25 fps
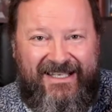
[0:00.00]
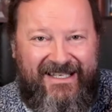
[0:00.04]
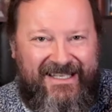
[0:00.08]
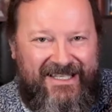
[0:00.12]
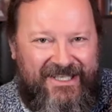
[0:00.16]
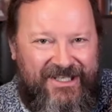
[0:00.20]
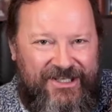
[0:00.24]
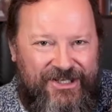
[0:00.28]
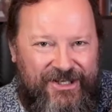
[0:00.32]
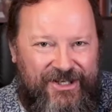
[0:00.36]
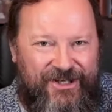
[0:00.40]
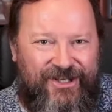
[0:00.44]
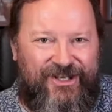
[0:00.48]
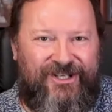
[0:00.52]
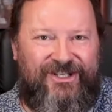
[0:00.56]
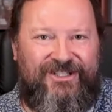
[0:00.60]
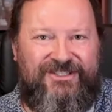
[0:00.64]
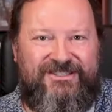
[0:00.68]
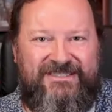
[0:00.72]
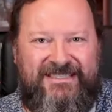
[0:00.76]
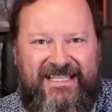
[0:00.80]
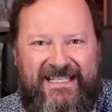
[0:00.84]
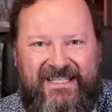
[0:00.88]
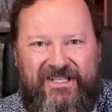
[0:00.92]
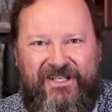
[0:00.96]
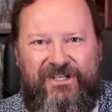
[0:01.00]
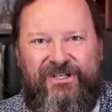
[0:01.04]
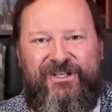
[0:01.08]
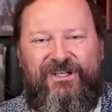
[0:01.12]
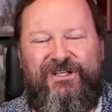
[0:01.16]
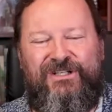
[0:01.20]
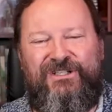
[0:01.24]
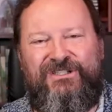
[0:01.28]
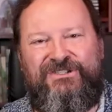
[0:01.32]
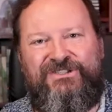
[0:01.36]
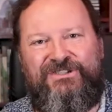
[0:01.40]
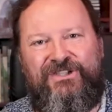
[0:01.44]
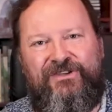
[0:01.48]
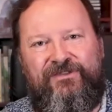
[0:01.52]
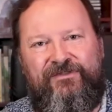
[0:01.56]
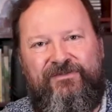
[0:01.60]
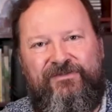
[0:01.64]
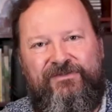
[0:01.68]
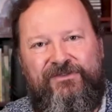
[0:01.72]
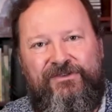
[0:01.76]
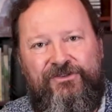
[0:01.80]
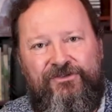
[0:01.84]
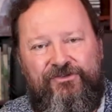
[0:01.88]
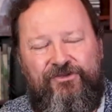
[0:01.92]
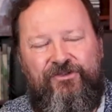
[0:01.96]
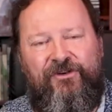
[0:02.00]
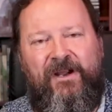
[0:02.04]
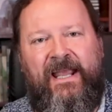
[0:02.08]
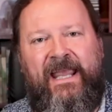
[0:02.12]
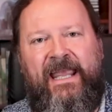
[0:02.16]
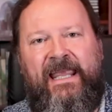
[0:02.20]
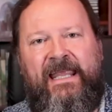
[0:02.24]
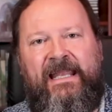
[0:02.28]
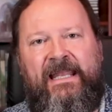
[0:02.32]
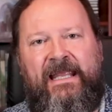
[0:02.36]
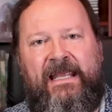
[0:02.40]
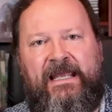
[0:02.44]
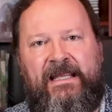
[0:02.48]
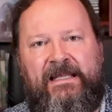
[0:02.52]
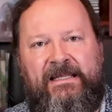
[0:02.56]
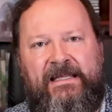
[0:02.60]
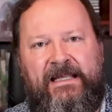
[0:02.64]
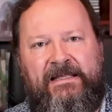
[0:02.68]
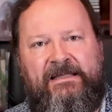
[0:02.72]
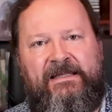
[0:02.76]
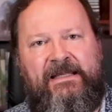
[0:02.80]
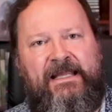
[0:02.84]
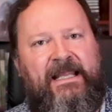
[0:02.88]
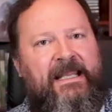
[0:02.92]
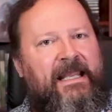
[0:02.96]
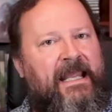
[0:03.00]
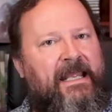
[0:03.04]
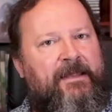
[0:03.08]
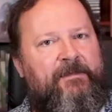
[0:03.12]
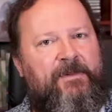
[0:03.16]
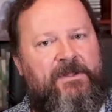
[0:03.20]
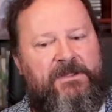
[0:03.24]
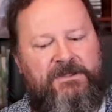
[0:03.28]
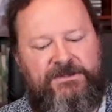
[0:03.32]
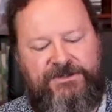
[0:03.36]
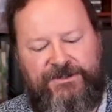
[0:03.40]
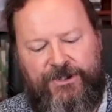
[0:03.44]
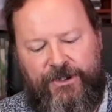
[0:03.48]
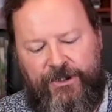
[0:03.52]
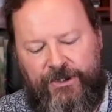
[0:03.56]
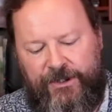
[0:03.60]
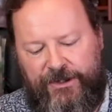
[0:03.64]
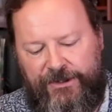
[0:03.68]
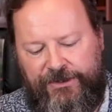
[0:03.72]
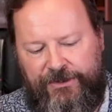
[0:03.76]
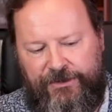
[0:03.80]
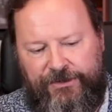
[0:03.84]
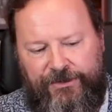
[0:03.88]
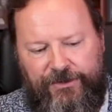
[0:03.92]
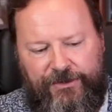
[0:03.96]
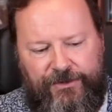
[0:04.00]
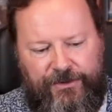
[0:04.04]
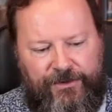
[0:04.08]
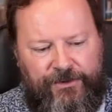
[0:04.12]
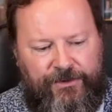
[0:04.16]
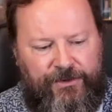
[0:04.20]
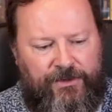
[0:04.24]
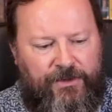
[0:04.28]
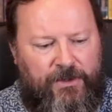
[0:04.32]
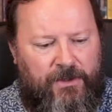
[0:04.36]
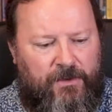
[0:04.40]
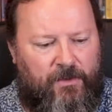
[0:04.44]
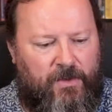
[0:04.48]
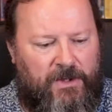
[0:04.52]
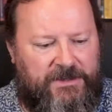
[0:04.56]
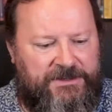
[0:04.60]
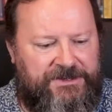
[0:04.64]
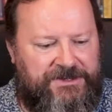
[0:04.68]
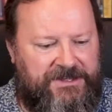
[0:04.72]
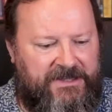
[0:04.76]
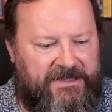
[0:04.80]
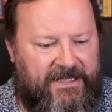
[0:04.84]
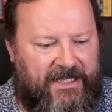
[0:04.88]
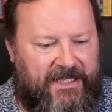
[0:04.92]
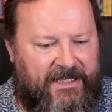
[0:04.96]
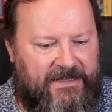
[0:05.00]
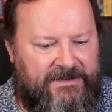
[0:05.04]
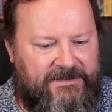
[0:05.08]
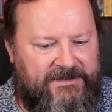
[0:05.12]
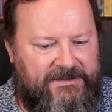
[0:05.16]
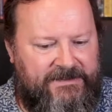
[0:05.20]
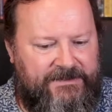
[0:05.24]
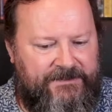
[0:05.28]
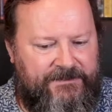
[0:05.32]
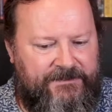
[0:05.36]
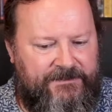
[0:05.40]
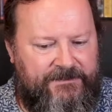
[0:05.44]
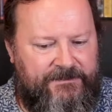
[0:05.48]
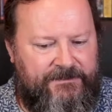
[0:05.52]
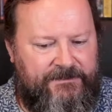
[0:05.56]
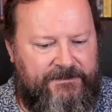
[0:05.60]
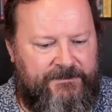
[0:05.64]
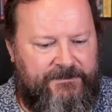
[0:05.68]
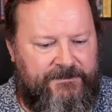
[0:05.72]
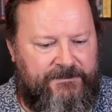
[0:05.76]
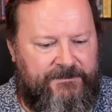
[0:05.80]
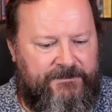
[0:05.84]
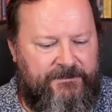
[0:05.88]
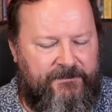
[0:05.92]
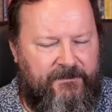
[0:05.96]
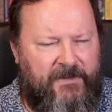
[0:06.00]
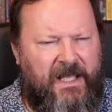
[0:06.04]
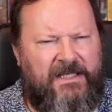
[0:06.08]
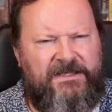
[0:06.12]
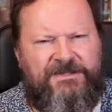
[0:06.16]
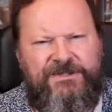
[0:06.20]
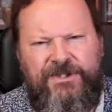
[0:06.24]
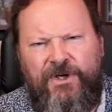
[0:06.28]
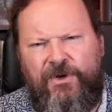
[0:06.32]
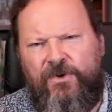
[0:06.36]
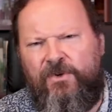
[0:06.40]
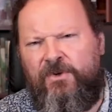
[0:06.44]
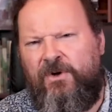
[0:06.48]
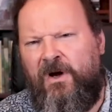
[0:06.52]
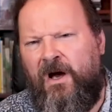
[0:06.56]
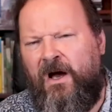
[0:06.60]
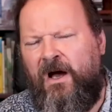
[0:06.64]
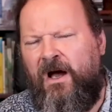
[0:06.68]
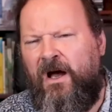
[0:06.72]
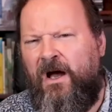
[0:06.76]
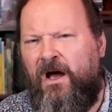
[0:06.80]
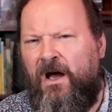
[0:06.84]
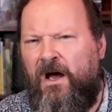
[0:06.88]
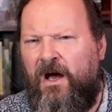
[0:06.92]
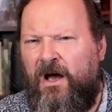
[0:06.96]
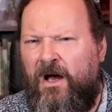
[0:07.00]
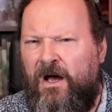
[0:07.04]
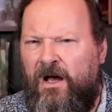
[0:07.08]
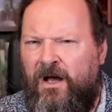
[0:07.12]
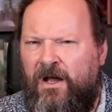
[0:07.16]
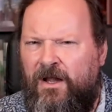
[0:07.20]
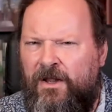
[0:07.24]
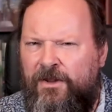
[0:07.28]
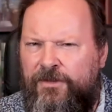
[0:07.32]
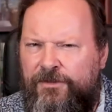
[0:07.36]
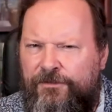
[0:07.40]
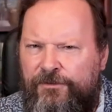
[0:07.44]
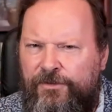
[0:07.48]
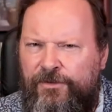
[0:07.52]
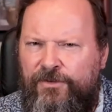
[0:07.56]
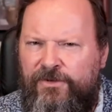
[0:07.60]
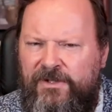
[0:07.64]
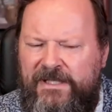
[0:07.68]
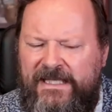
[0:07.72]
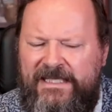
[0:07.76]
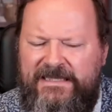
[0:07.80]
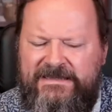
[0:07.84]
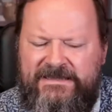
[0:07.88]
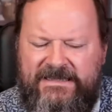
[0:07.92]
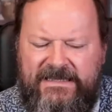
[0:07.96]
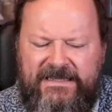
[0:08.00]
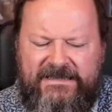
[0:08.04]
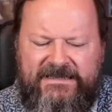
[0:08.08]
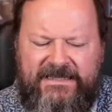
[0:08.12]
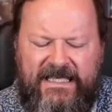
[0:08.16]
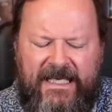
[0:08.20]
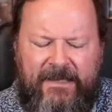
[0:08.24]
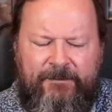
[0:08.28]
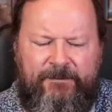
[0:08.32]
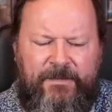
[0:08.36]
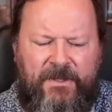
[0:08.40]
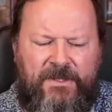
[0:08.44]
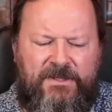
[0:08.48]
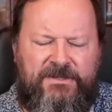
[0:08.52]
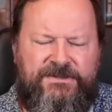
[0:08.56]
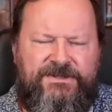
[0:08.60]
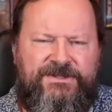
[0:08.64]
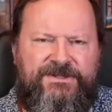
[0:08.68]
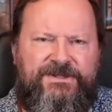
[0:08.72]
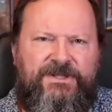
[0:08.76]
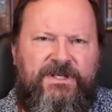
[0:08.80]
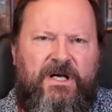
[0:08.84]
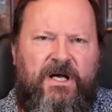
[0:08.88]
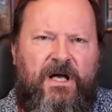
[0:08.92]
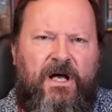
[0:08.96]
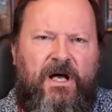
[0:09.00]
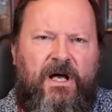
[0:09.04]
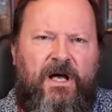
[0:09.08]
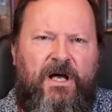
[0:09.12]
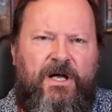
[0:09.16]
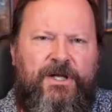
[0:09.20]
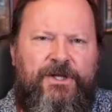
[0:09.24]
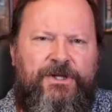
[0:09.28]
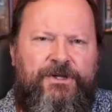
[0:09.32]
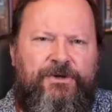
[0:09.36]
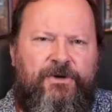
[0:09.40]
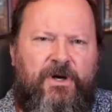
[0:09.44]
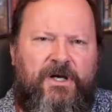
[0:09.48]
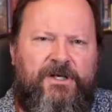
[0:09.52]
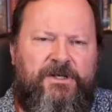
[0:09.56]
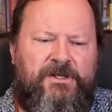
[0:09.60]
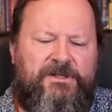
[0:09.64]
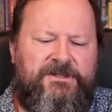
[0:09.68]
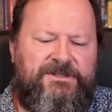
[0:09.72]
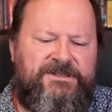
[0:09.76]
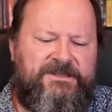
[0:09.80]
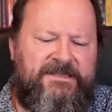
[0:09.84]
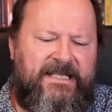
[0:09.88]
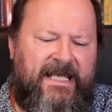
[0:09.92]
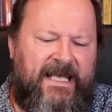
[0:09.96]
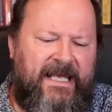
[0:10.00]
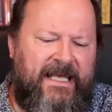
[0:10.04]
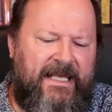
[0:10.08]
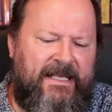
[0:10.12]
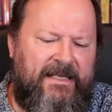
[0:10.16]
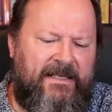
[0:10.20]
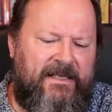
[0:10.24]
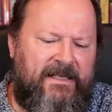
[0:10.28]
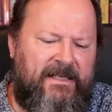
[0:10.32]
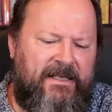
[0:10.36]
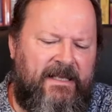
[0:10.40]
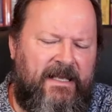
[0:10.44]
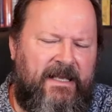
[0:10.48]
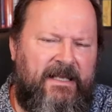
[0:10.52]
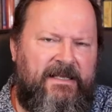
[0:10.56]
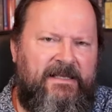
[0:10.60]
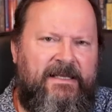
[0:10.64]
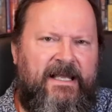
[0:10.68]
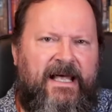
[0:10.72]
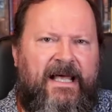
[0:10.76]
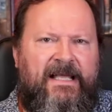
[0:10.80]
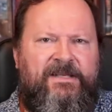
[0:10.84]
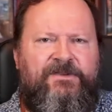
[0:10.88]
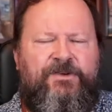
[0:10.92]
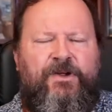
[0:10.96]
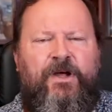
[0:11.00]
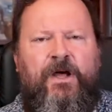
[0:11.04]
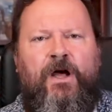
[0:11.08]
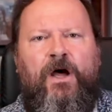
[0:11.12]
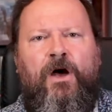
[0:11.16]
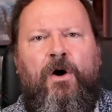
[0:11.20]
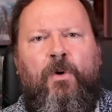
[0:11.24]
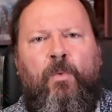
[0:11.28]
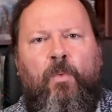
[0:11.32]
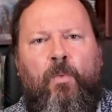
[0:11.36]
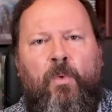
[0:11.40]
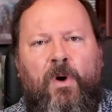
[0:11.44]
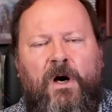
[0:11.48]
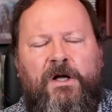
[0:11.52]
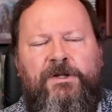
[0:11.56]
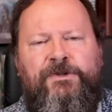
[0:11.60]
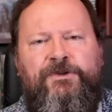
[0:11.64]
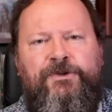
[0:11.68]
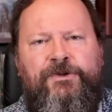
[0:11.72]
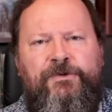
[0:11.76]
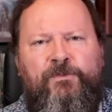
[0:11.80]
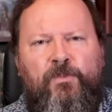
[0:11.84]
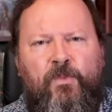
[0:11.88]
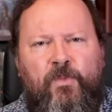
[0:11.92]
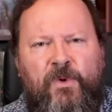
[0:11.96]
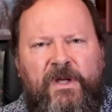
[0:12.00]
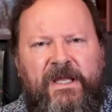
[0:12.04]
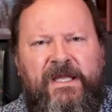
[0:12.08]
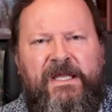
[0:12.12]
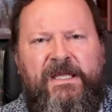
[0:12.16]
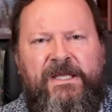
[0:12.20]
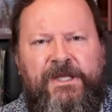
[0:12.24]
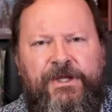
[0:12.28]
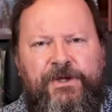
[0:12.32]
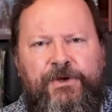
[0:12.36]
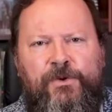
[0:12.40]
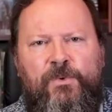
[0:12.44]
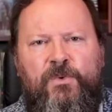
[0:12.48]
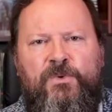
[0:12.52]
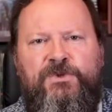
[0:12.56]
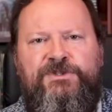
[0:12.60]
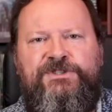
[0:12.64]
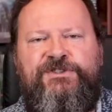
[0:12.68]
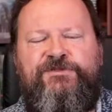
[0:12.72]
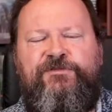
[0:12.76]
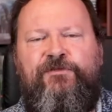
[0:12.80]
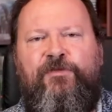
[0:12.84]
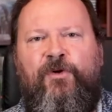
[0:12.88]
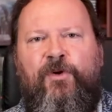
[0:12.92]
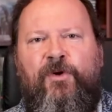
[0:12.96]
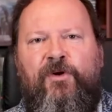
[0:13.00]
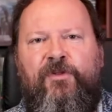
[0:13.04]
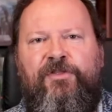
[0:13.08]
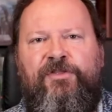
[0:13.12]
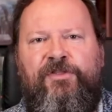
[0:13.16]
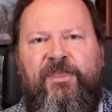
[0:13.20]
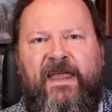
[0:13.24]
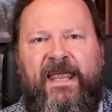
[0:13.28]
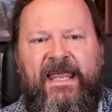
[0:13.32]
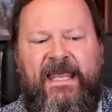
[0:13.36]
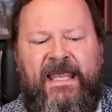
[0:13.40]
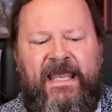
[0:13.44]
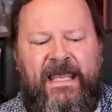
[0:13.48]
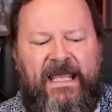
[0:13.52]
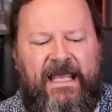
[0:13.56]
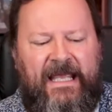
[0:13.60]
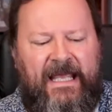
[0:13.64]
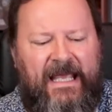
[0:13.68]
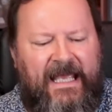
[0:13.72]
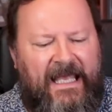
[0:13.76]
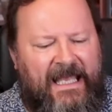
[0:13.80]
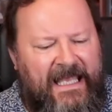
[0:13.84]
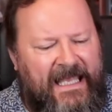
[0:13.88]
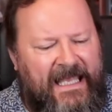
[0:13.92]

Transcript: years and years of training that enables her to do what she does. So through these examples, you understand that what we use for thinking,